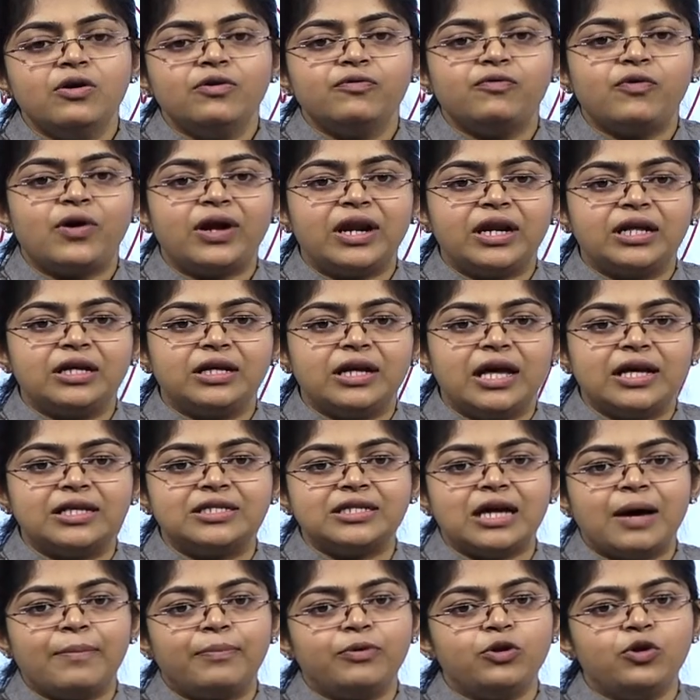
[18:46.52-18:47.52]
for an
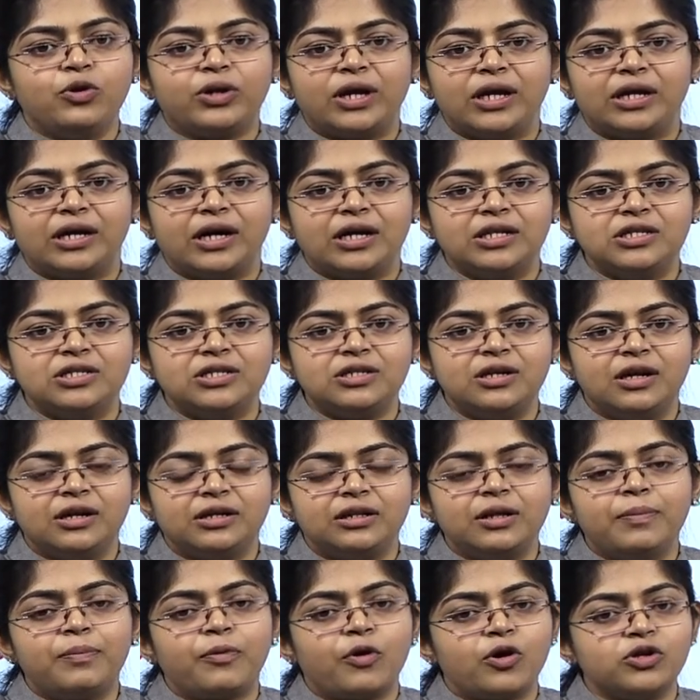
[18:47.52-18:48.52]
example, you can consider
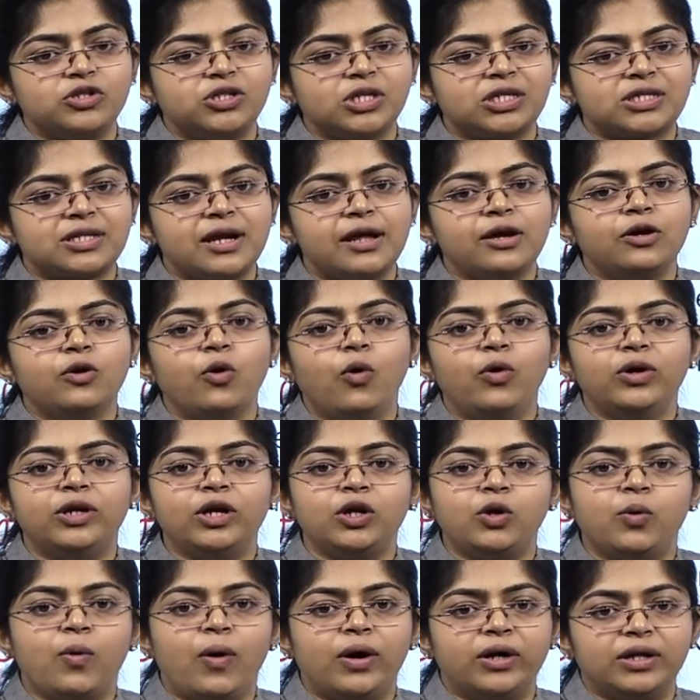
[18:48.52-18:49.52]
the projects like golden
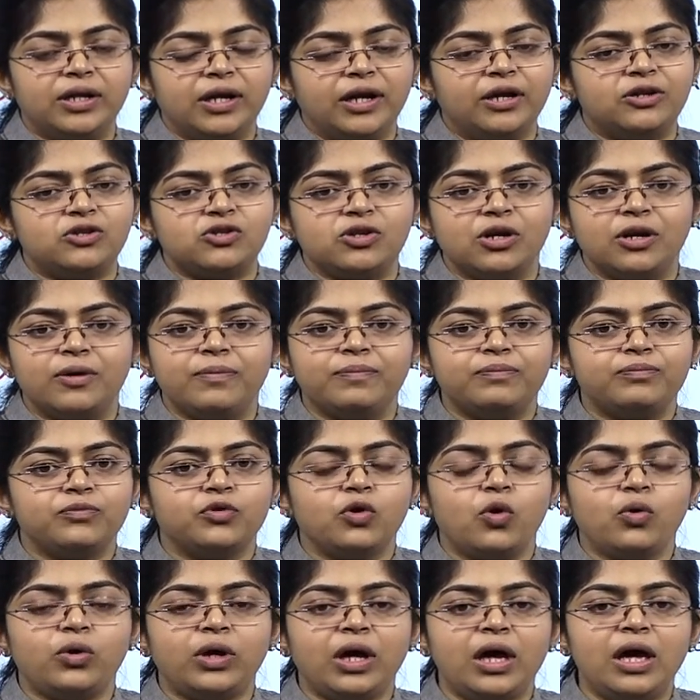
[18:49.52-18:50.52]
quadrilateral.
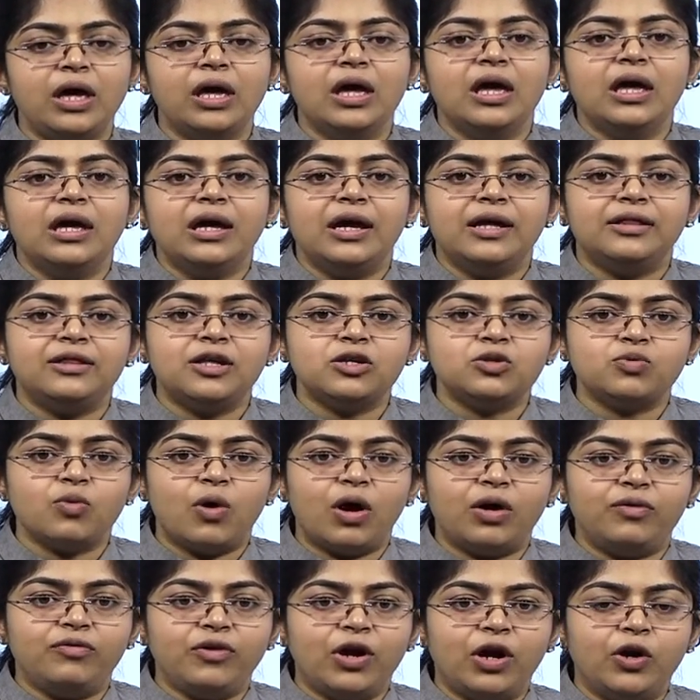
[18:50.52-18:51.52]
Okay, in this,
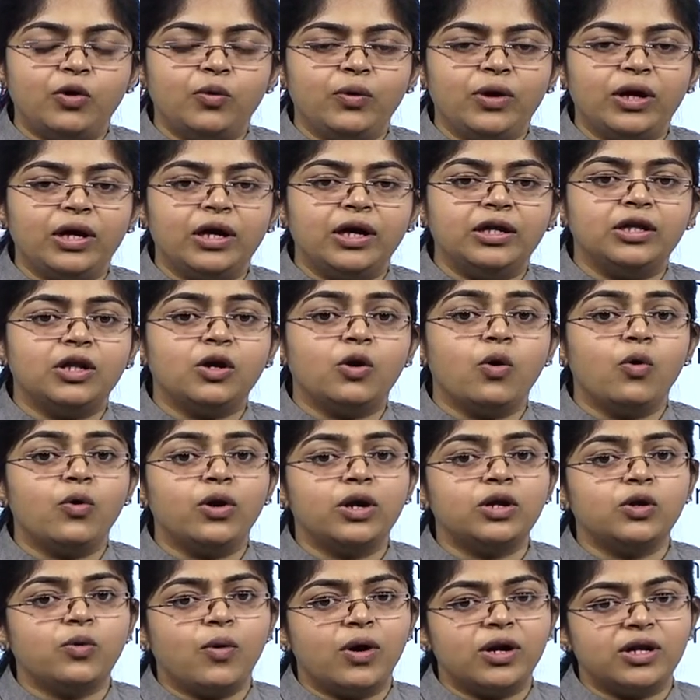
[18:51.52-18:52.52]
what we are doing in the
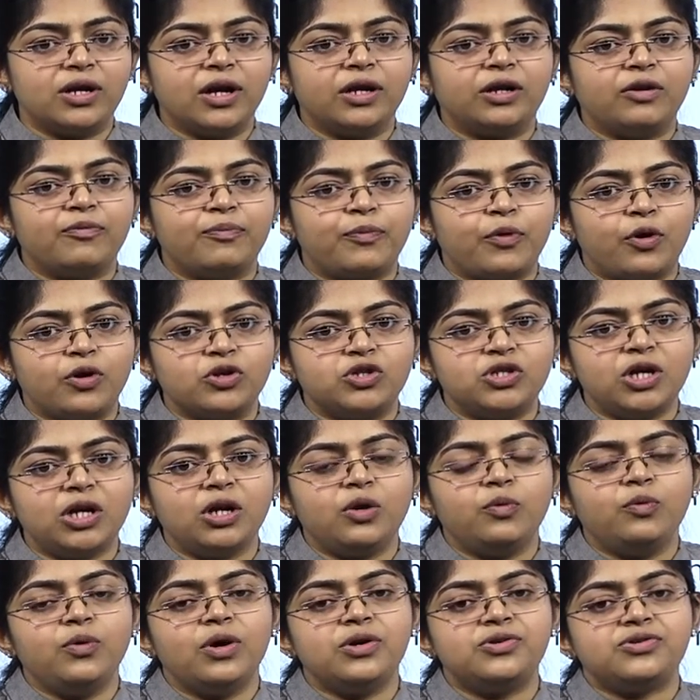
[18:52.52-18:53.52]
golden quadrilateral project,
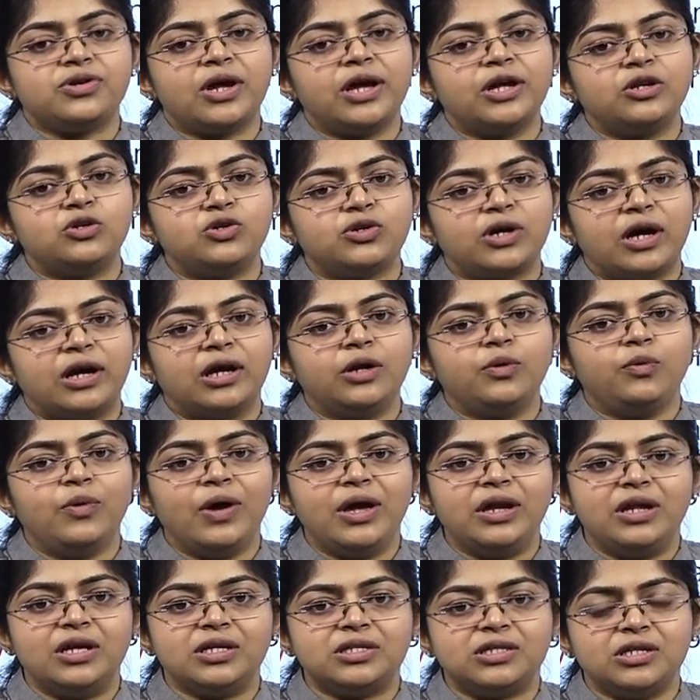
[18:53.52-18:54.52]
we are trying to connect
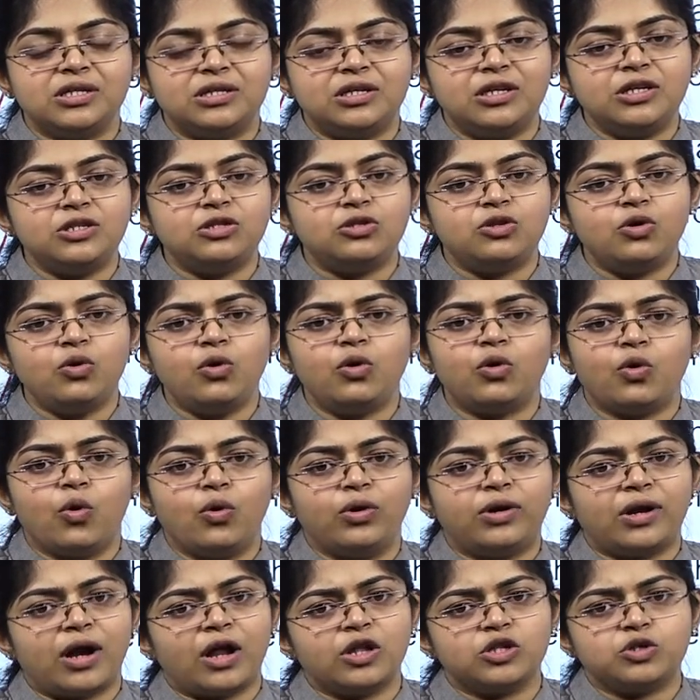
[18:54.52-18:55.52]
various cities through road
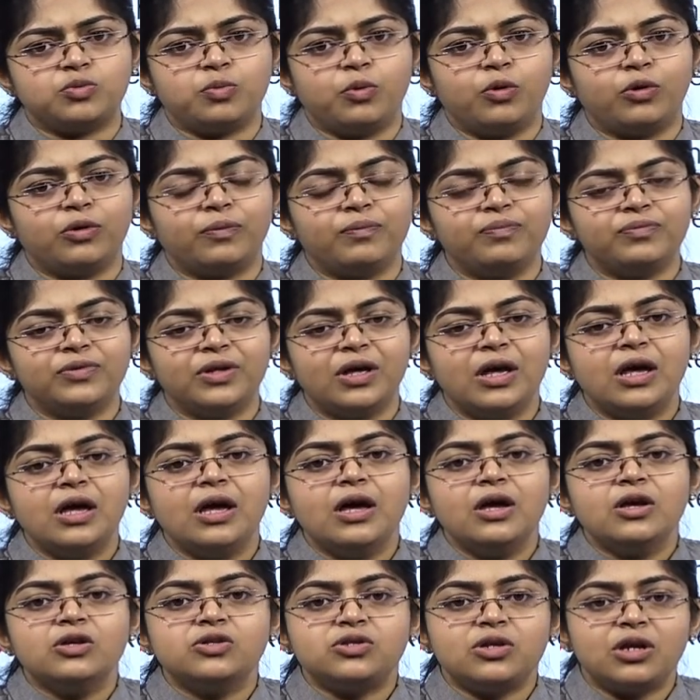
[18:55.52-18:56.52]
transport.
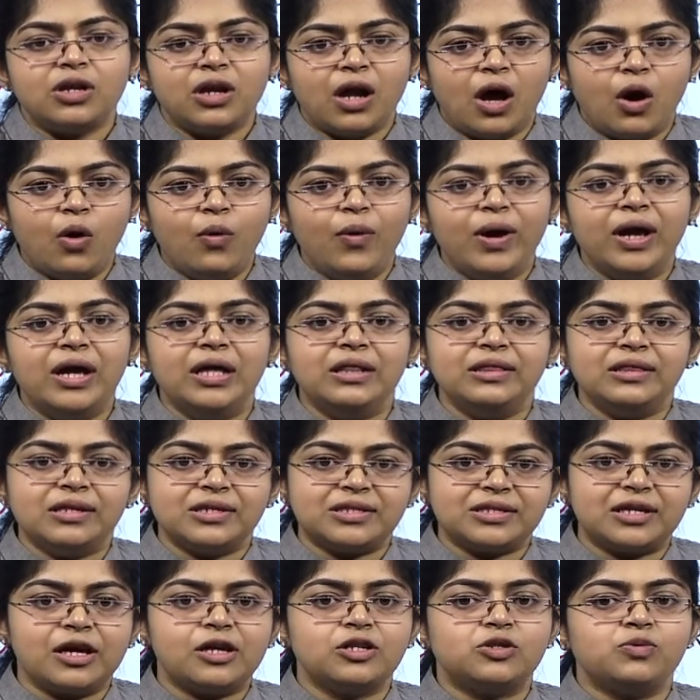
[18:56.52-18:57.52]
So now in this
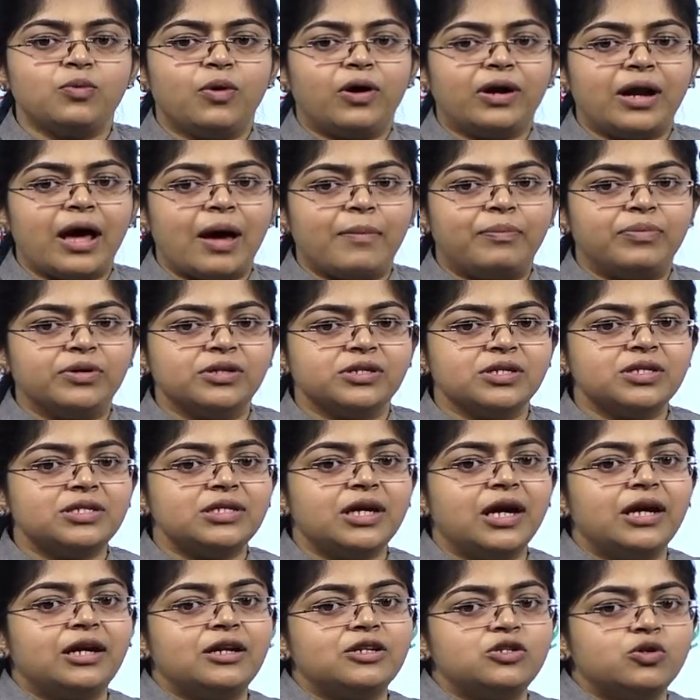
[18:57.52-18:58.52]
case, what happens is
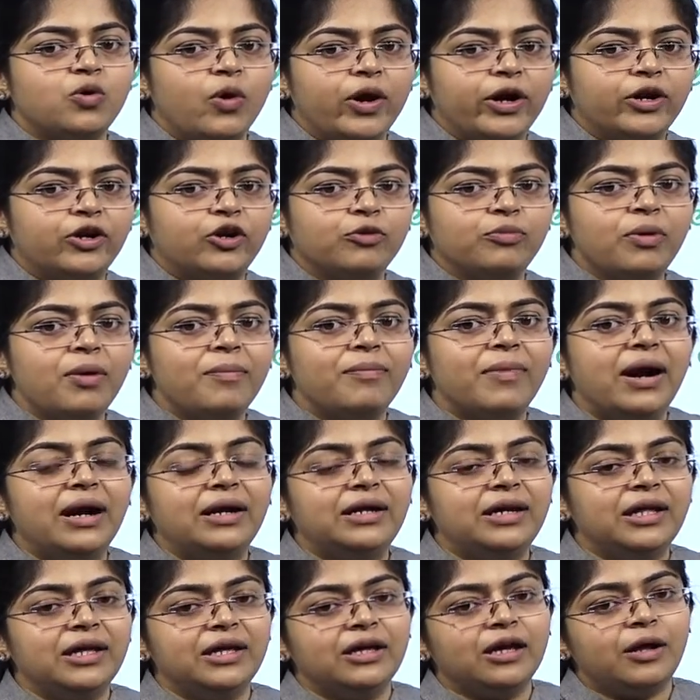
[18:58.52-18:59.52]
it is going to be a
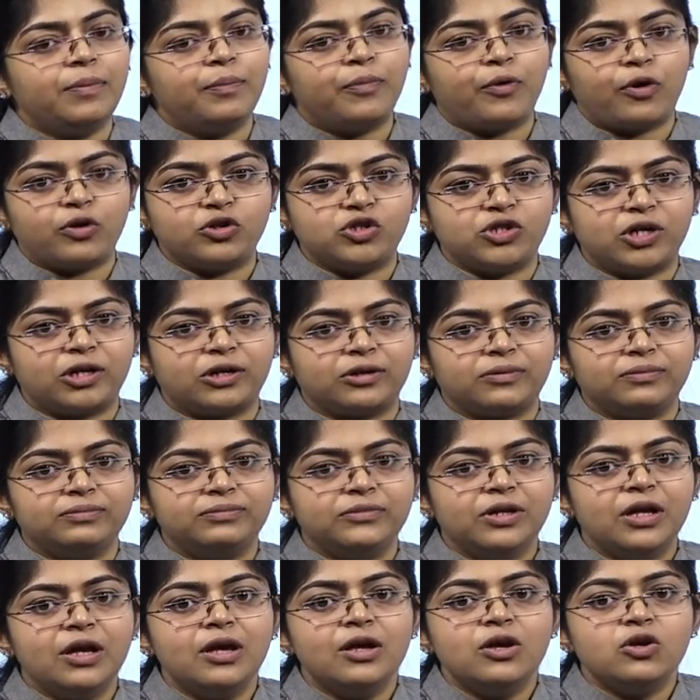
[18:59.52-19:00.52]
multi-year project.
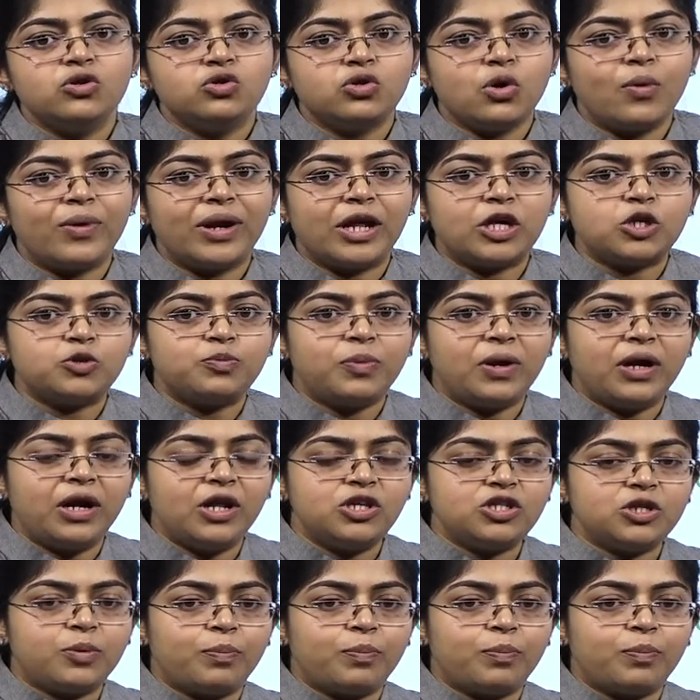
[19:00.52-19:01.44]
So our expenditure